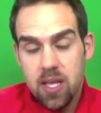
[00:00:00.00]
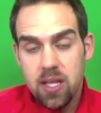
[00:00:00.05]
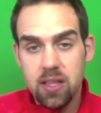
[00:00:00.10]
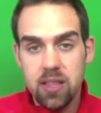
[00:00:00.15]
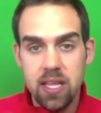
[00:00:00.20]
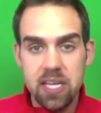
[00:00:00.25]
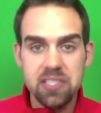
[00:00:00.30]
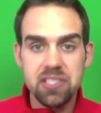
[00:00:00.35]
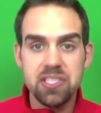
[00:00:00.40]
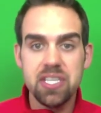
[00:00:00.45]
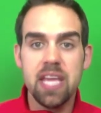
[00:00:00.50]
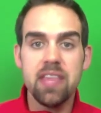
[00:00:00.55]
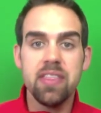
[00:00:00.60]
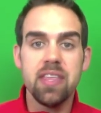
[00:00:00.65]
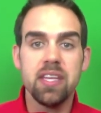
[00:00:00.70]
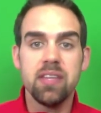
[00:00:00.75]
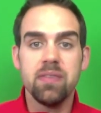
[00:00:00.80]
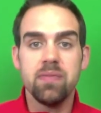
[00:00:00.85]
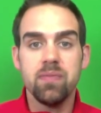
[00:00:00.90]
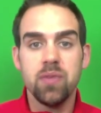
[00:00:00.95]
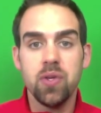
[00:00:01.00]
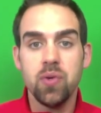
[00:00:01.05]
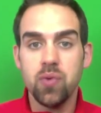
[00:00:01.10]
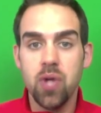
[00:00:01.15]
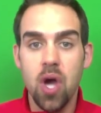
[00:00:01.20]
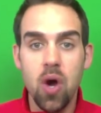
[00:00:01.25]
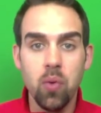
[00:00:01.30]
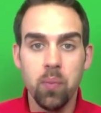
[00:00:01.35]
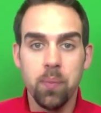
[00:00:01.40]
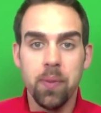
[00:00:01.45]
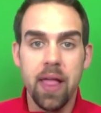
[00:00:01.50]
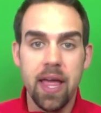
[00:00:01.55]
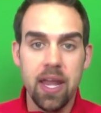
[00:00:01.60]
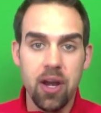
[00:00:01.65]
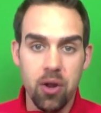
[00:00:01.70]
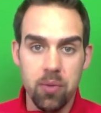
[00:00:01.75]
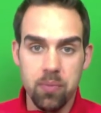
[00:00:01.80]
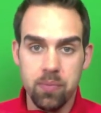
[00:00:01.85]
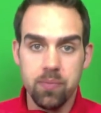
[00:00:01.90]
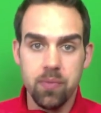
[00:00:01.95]
let's say that you don't
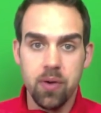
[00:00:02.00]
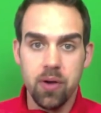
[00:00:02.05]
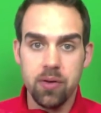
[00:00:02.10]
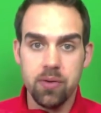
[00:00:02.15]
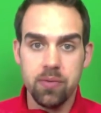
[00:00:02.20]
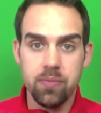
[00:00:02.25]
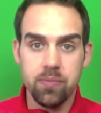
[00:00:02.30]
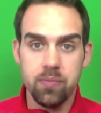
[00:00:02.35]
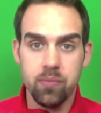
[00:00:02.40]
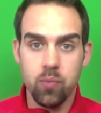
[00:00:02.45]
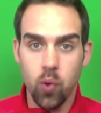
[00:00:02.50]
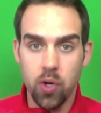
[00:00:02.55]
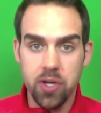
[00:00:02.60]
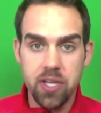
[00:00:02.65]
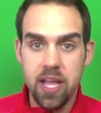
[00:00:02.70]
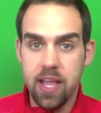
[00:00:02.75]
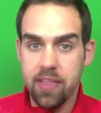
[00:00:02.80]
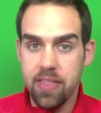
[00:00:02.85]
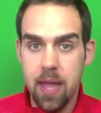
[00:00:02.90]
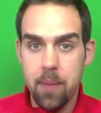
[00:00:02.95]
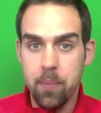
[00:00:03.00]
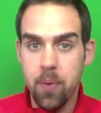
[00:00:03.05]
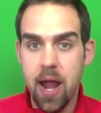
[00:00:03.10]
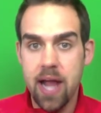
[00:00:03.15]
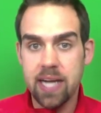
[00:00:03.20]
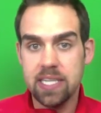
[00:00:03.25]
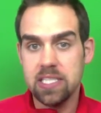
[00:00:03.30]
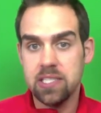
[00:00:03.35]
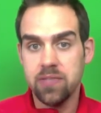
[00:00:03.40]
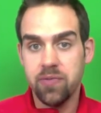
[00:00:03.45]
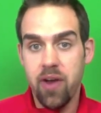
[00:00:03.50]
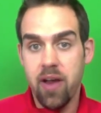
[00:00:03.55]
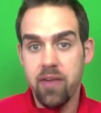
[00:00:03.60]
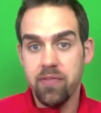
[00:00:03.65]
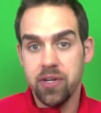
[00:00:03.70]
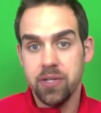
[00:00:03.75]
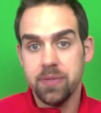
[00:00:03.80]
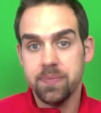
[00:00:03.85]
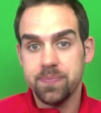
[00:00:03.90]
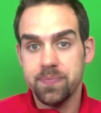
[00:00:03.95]
plan on working at that practice
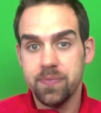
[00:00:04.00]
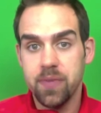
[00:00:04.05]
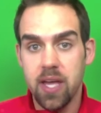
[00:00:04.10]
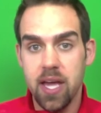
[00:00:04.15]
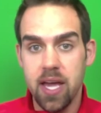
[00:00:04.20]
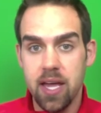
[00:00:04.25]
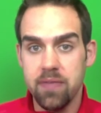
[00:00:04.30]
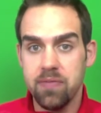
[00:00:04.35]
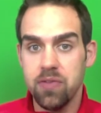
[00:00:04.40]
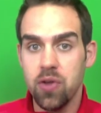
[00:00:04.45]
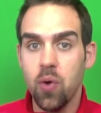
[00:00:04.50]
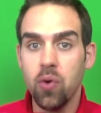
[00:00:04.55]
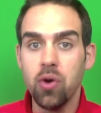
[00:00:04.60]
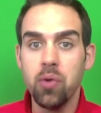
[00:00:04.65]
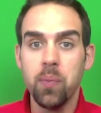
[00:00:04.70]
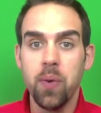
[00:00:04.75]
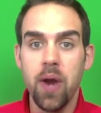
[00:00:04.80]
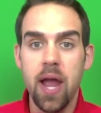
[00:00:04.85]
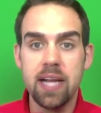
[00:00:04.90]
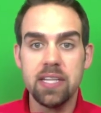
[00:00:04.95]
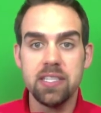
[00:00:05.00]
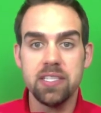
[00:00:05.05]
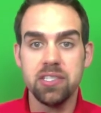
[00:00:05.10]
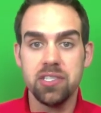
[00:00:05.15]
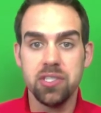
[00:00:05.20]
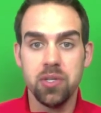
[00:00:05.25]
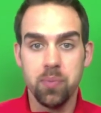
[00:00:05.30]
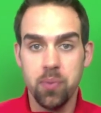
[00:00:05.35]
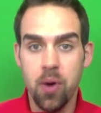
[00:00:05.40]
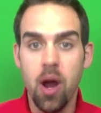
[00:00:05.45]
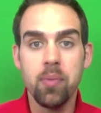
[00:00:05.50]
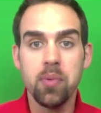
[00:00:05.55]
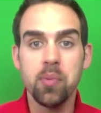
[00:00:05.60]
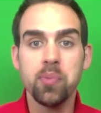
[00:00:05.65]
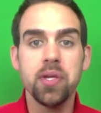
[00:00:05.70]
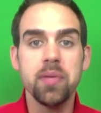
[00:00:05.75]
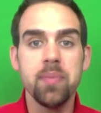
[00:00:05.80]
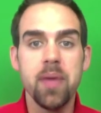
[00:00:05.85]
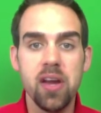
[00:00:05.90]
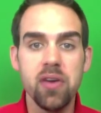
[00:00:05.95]
forever. If you own a practice, you're
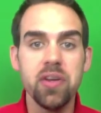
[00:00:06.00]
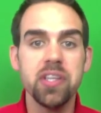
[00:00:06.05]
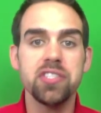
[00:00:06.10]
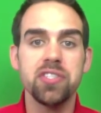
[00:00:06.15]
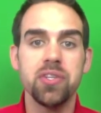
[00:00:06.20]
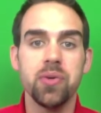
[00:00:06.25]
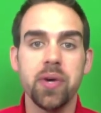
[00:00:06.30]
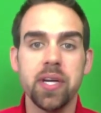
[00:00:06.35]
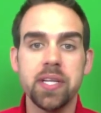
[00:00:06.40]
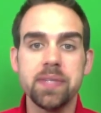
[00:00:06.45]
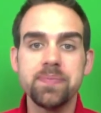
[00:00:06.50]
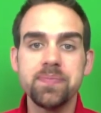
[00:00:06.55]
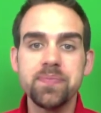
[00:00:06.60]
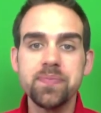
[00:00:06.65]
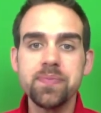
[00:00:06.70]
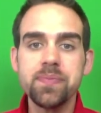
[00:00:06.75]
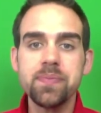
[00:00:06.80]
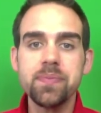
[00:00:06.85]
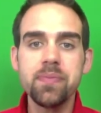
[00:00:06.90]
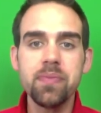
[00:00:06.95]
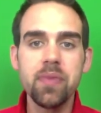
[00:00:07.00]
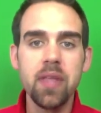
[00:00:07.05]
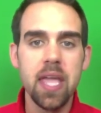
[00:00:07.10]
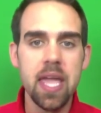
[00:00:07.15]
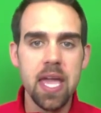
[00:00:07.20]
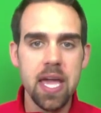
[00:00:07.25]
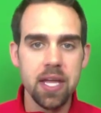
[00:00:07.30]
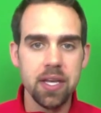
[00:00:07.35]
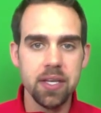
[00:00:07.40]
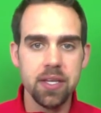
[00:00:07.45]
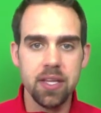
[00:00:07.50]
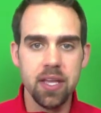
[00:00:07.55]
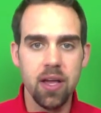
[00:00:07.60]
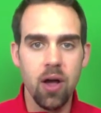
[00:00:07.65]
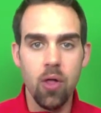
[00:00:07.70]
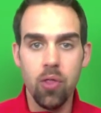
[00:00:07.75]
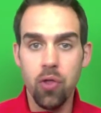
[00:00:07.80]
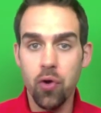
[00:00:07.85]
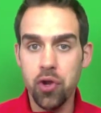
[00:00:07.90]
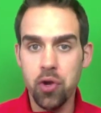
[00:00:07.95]
probably married to it. And
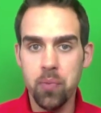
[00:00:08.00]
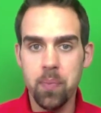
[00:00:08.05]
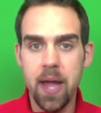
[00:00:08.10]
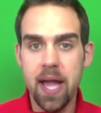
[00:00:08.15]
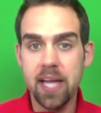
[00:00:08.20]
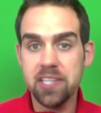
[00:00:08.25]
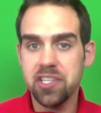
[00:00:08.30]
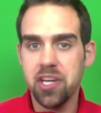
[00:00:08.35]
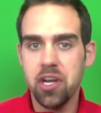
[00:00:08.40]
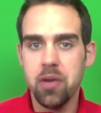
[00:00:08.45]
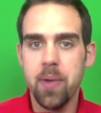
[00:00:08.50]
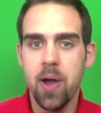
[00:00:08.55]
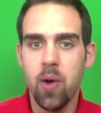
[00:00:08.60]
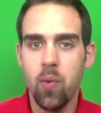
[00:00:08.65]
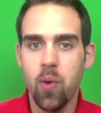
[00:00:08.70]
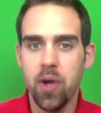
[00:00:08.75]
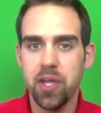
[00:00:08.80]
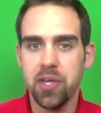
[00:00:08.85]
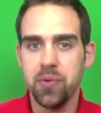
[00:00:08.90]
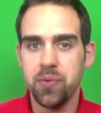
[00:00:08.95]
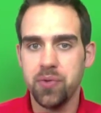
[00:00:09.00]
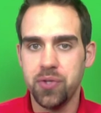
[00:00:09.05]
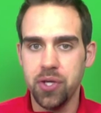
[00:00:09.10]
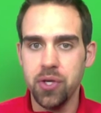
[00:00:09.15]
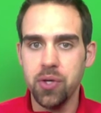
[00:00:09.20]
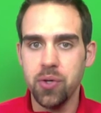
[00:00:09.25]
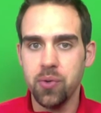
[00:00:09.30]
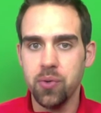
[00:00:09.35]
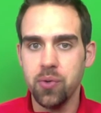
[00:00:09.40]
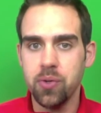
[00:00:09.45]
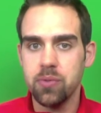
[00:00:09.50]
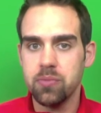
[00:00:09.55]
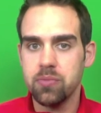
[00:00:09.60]
although you're passionate about what you do,